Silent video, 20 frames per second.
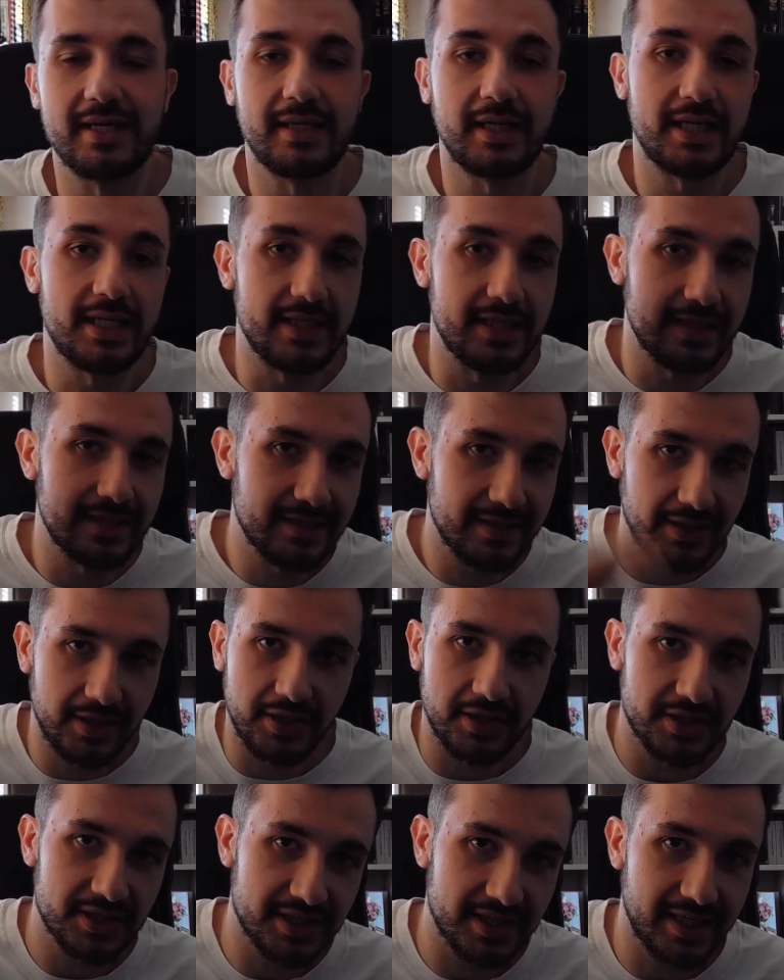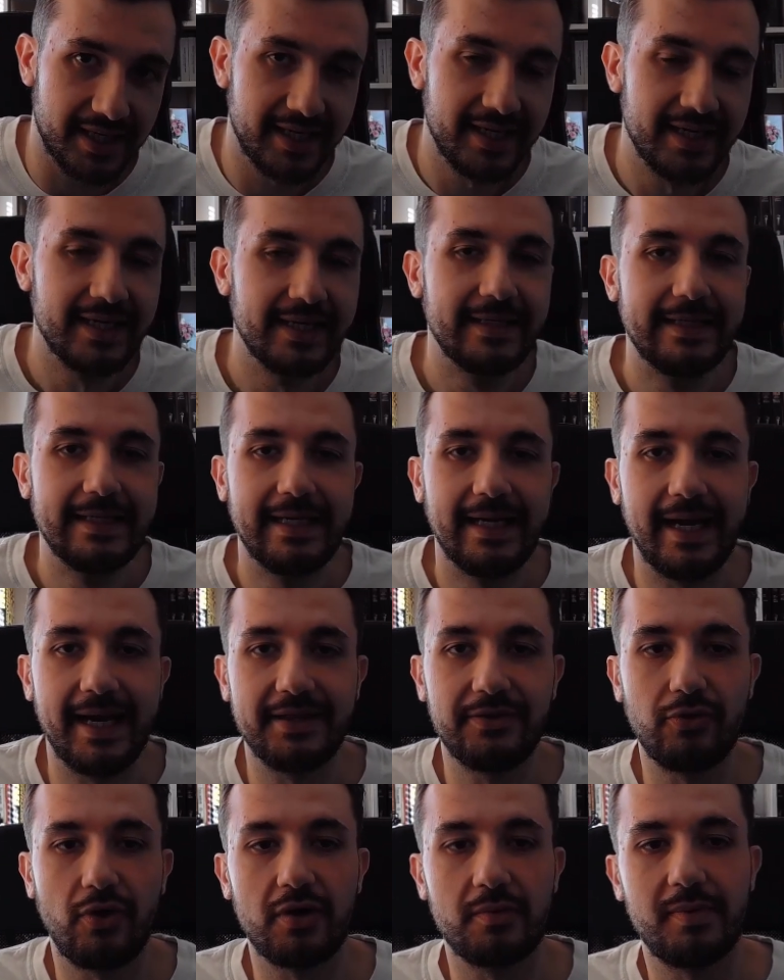He hears a,
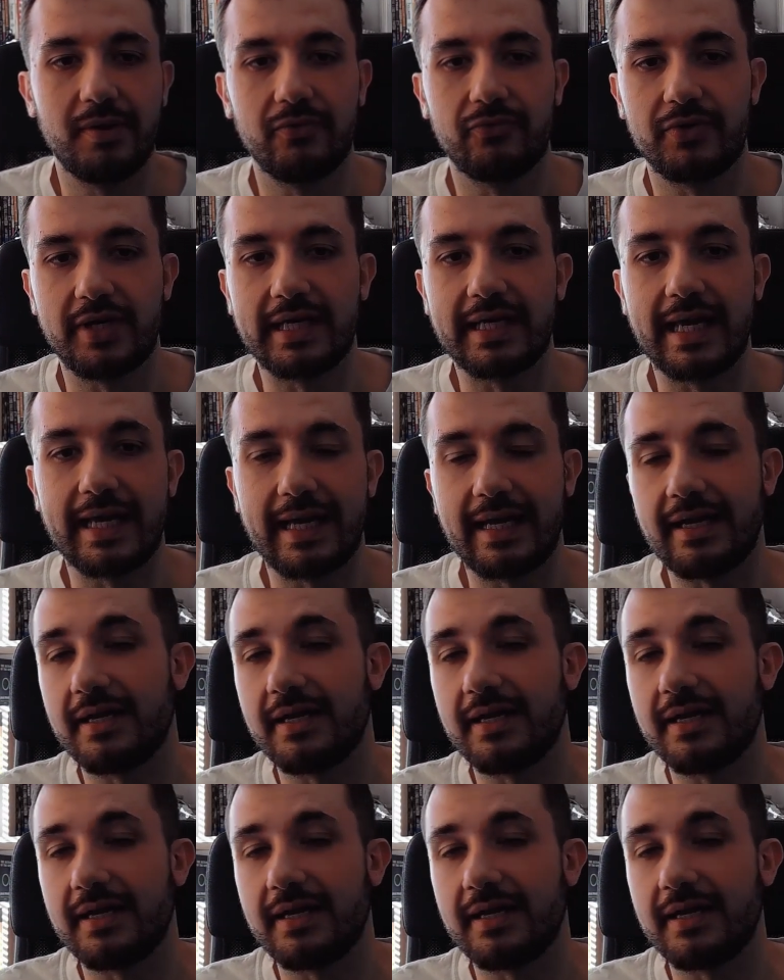a doorbell ringing,